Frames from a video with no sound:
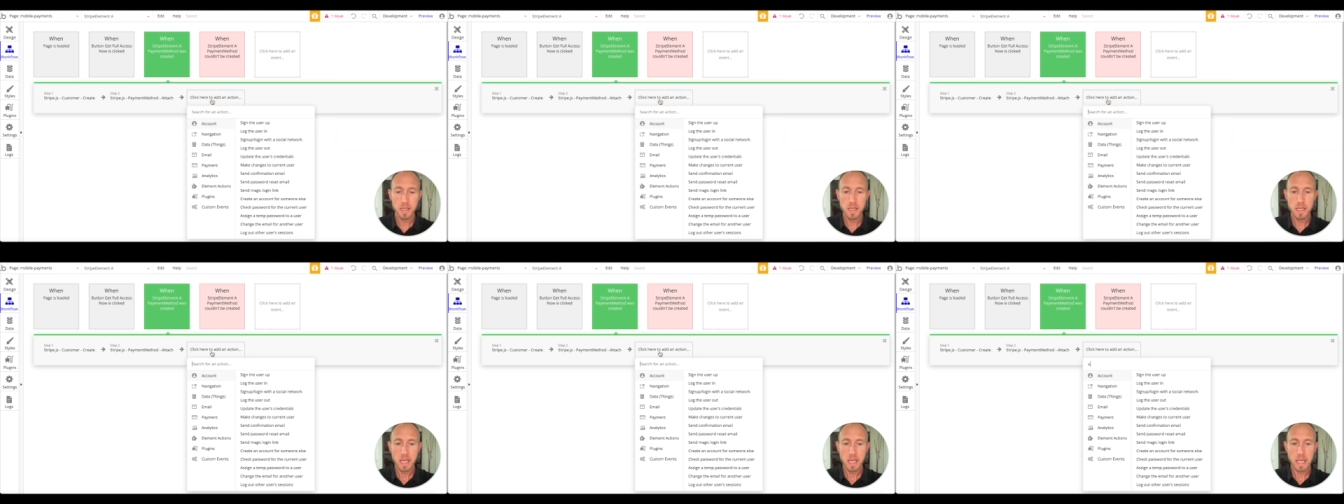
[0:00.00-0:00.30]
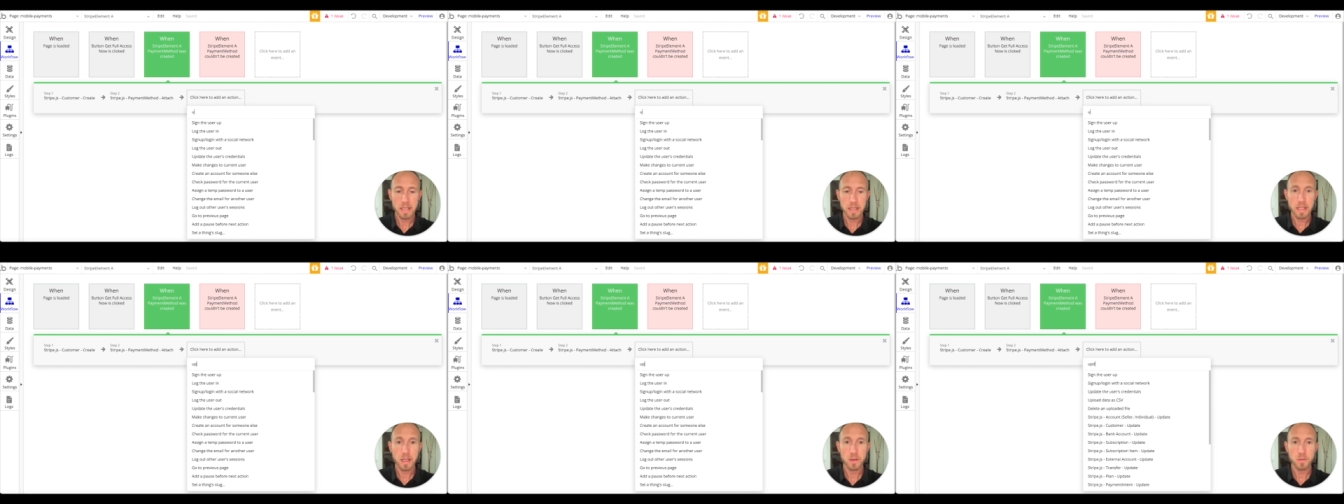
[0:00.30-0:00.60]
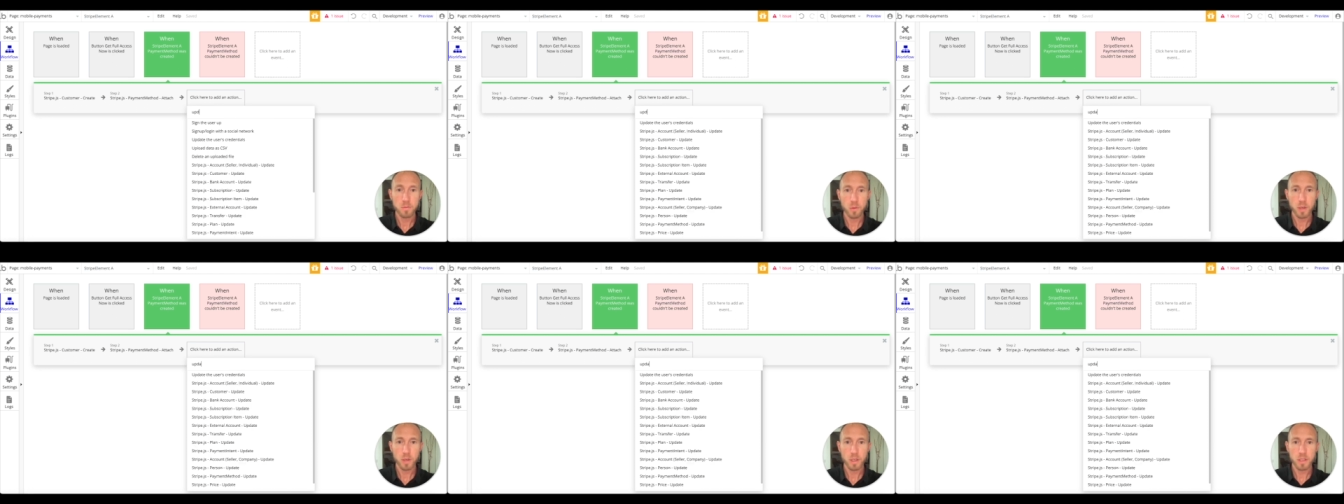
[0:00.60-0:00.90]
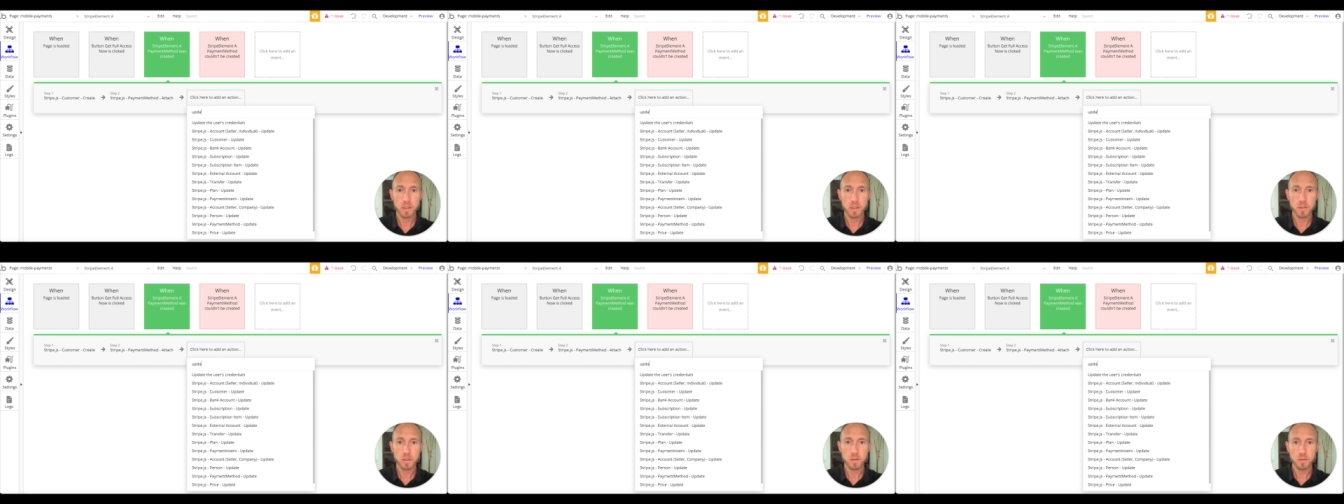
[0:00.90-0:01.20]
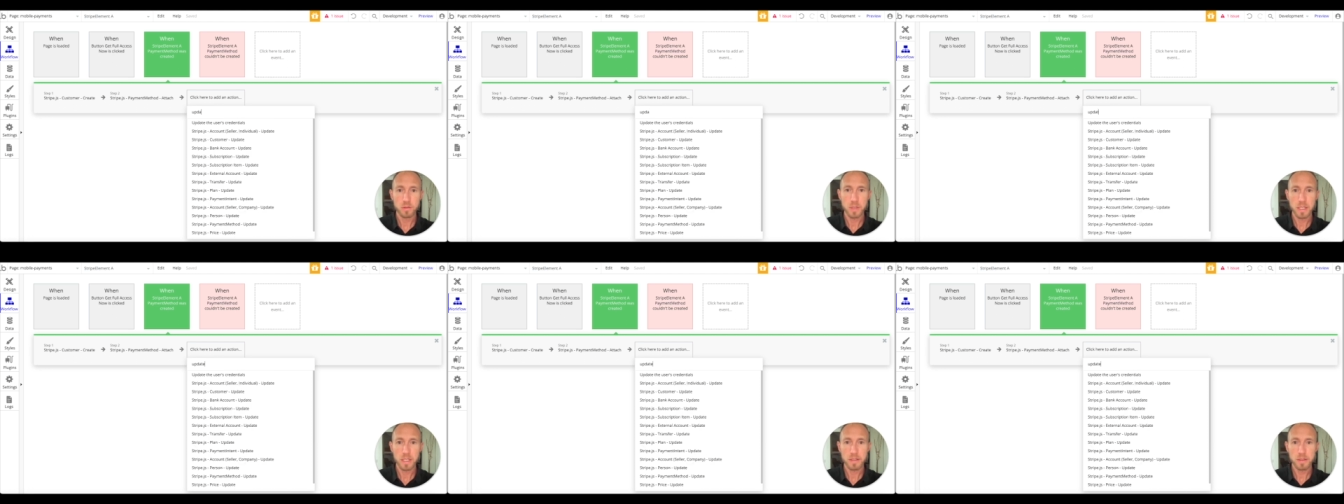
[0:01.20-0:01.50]
And then we're going to
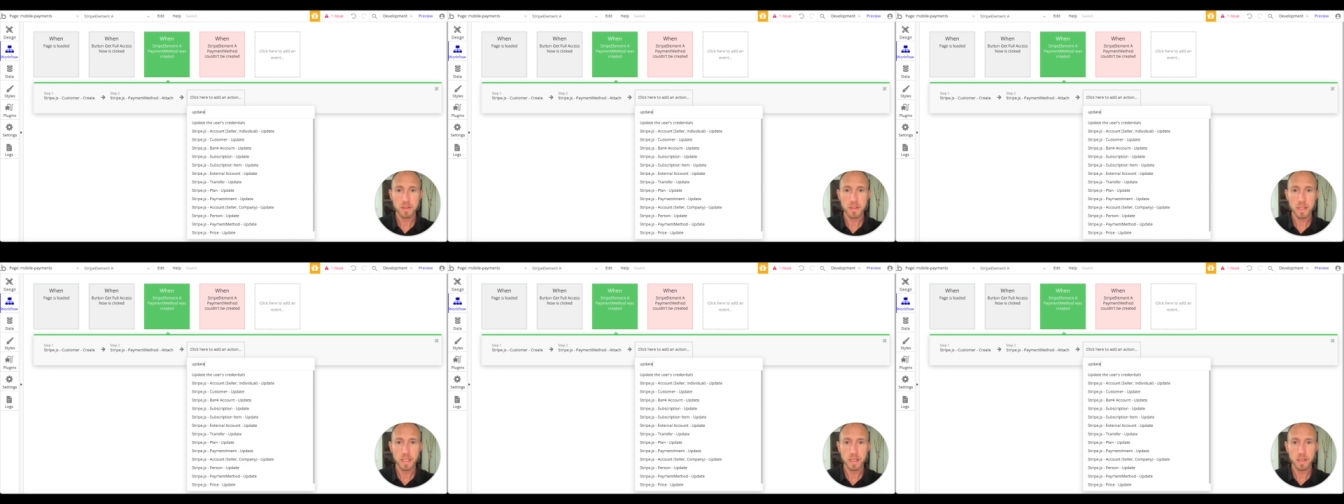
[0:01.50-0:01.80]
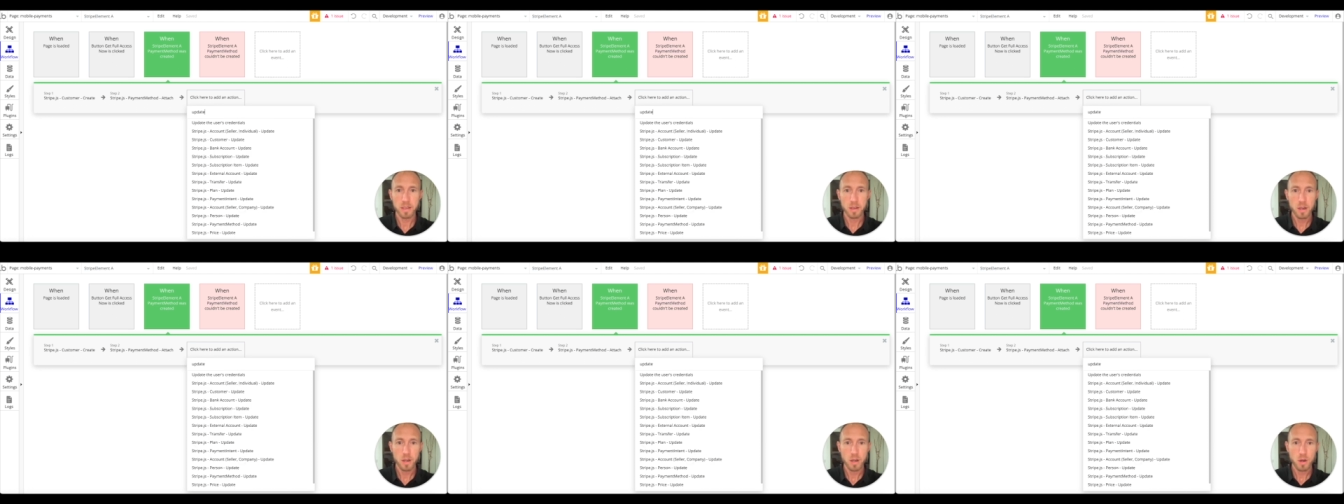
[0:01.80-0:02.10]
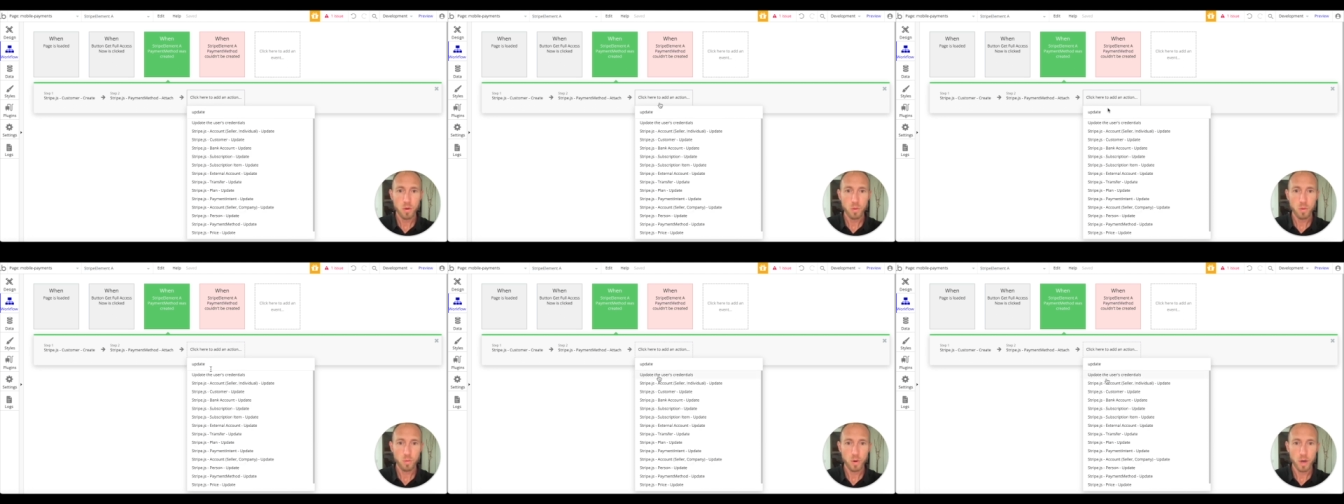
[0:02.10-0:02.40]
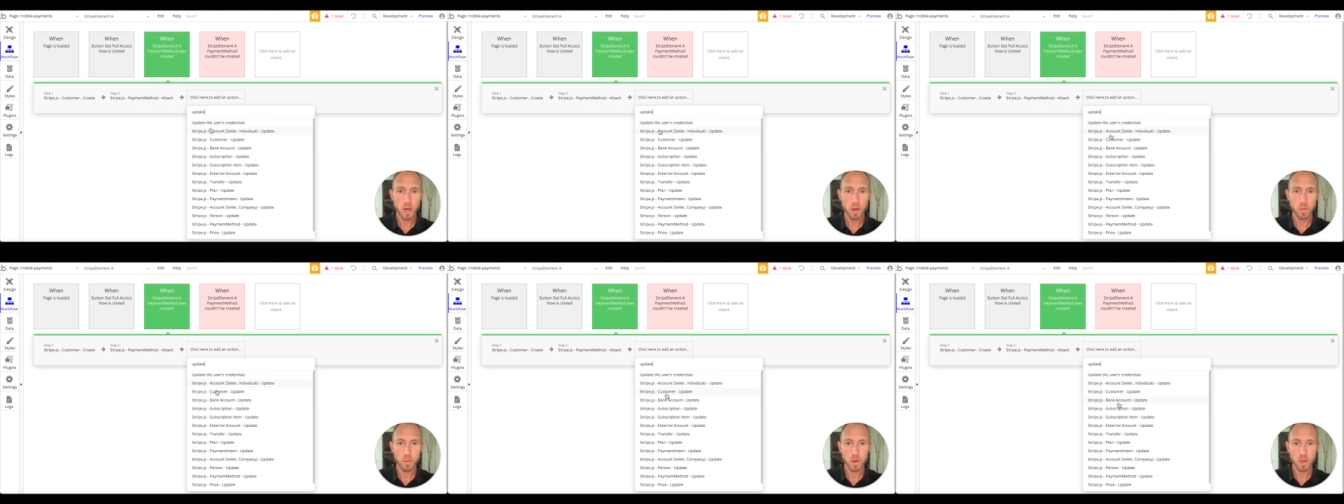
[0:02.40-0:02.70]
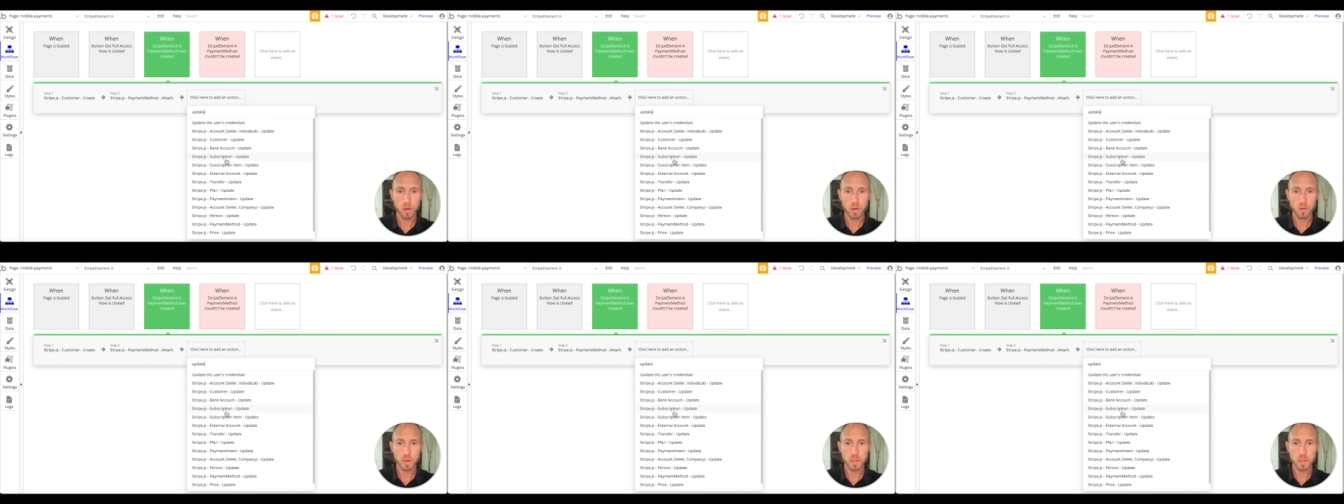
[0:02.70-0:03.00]
do this thing where we're
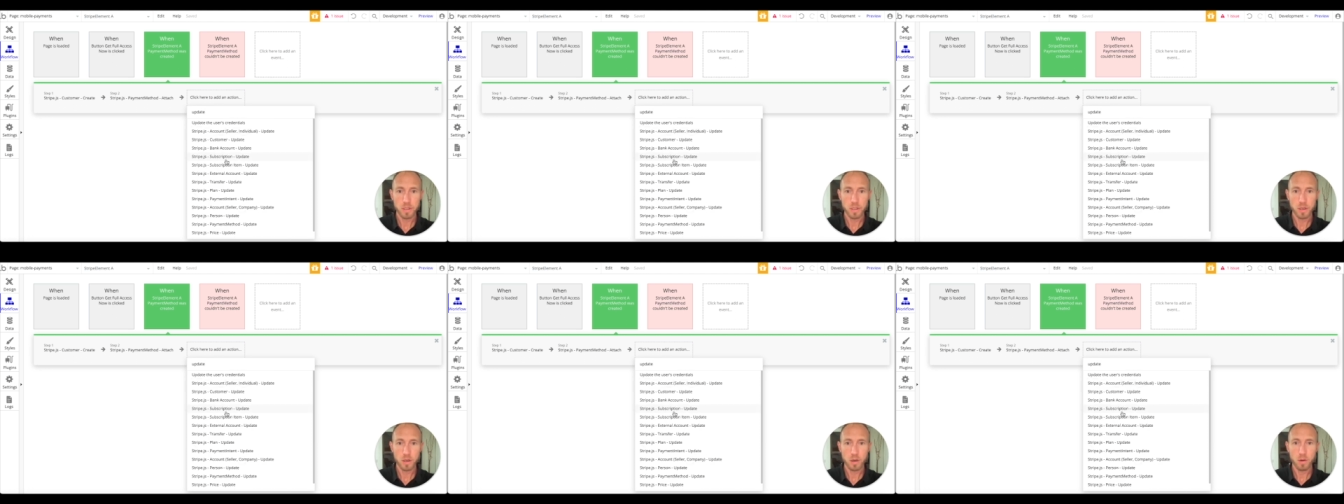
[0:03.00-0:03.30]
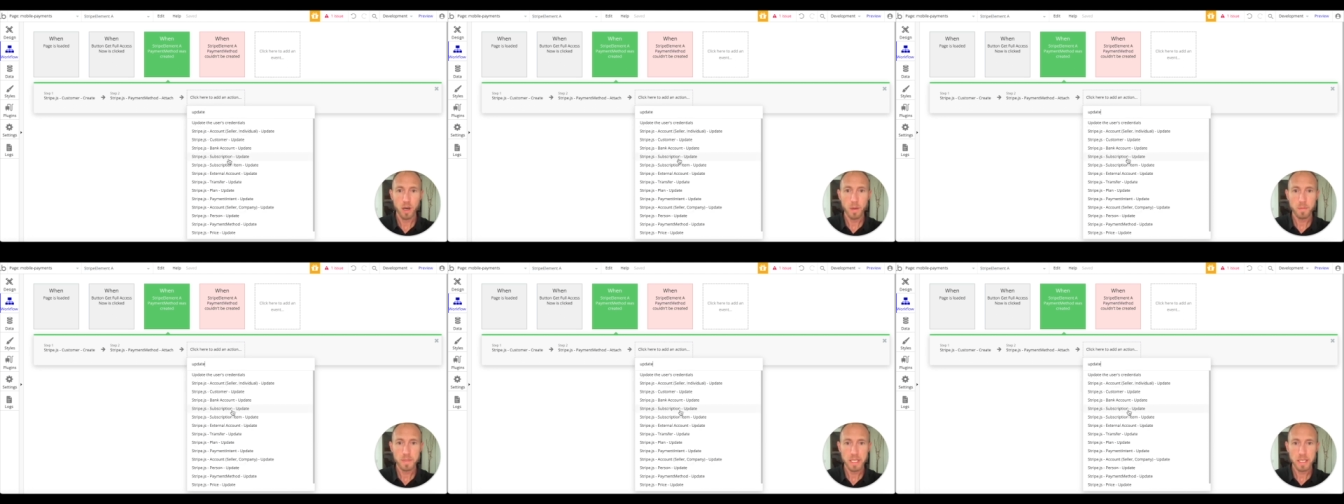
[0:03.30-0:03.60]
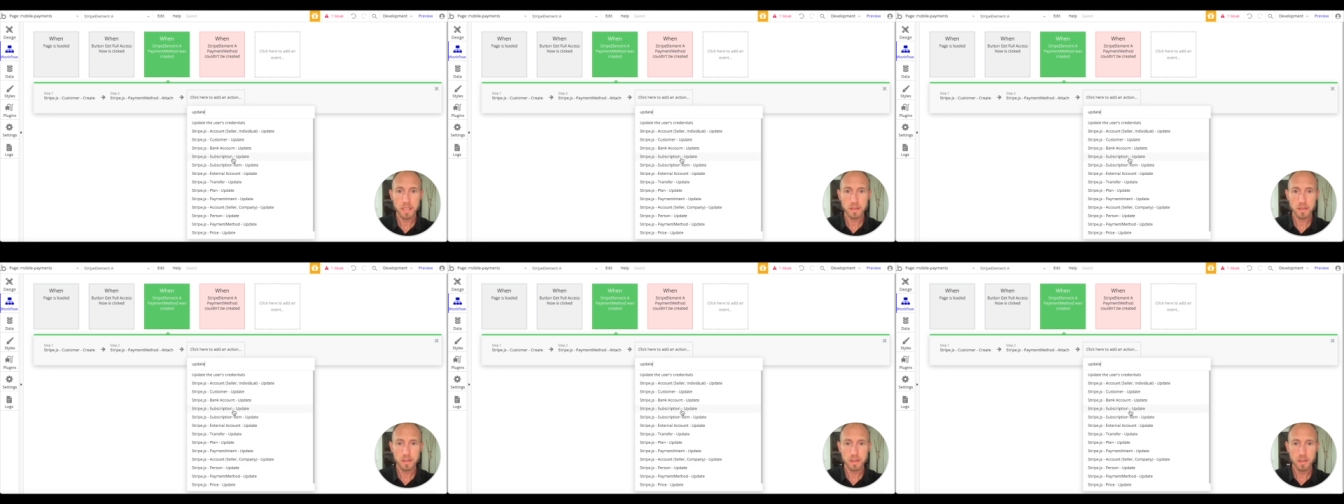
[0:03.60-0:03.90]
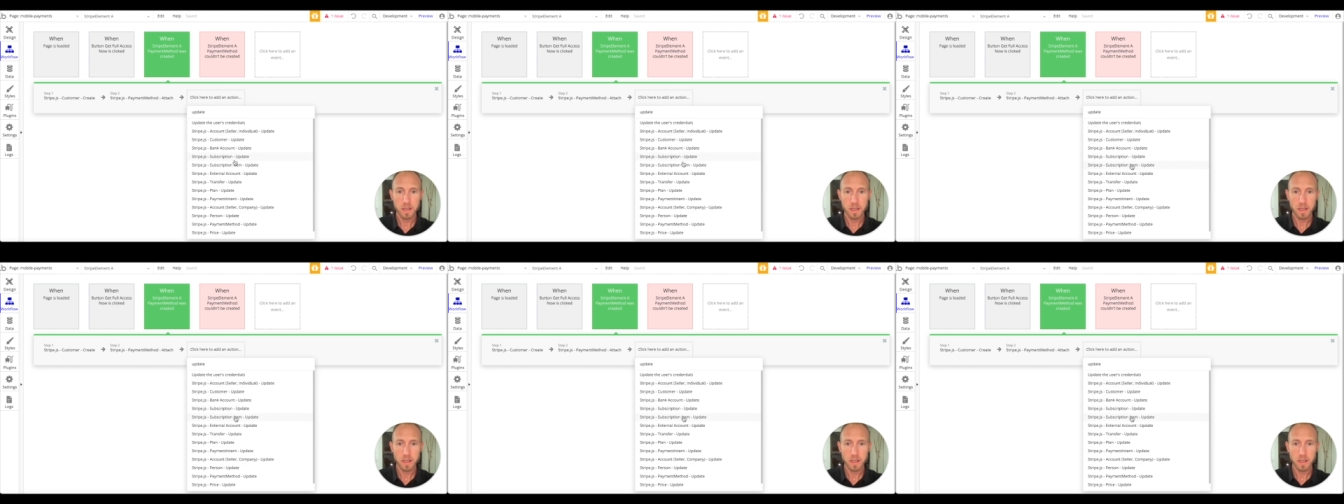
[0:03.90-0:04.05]
going to go update